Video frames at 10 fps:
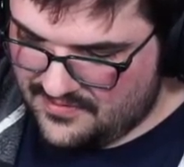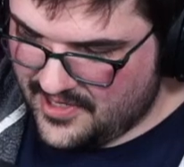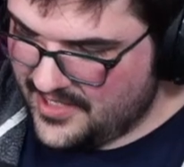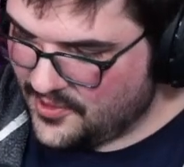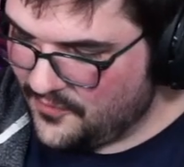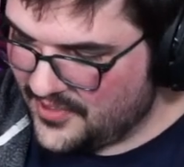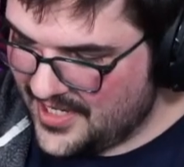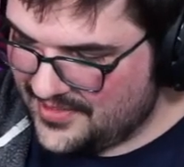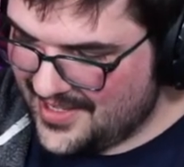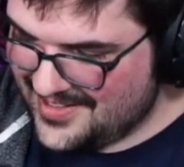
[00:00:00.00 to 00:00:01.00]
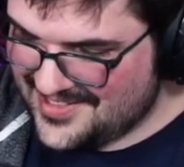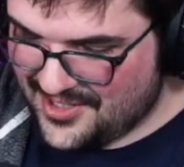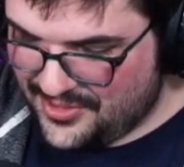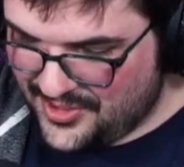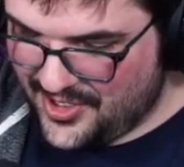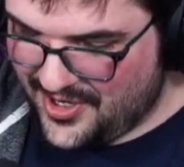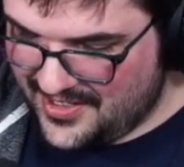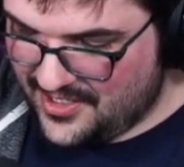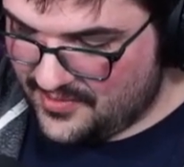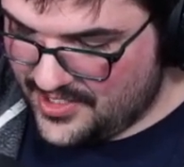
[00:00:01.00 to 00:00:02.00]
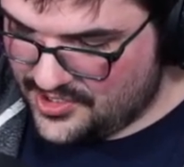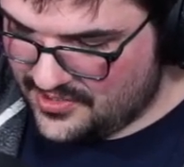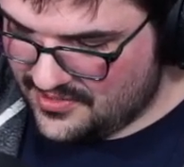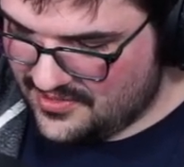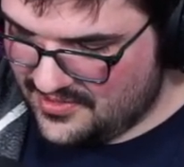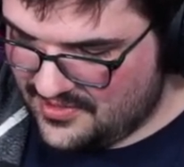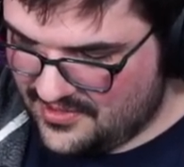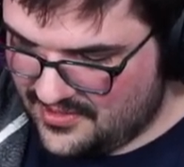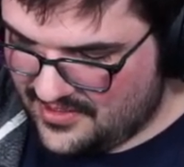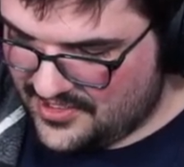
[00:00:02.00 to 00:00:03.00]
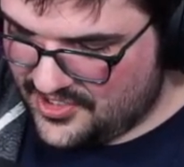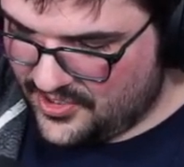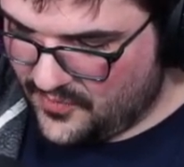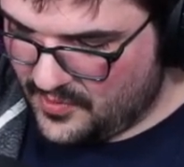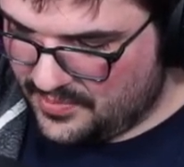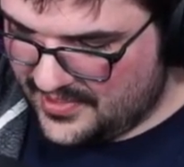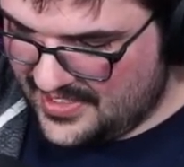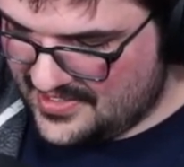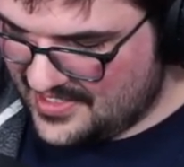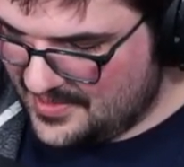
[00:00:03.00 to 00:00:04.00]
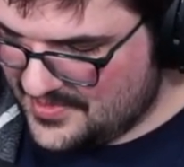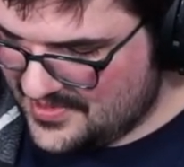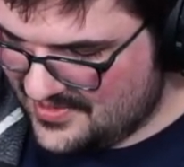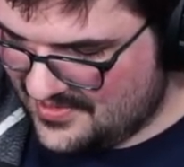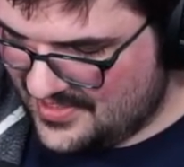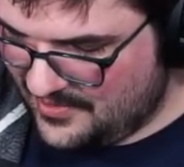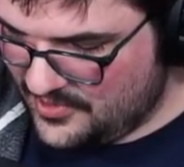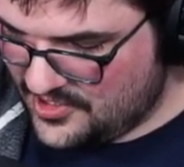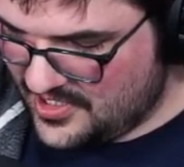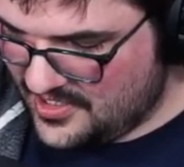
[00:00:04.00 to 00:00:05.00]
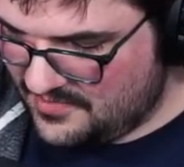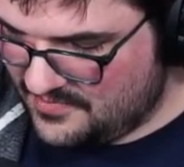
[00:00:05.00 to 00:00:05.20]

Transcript: All right, don't forget that. This is the third iteration. I started over plenty of times, and we're just kind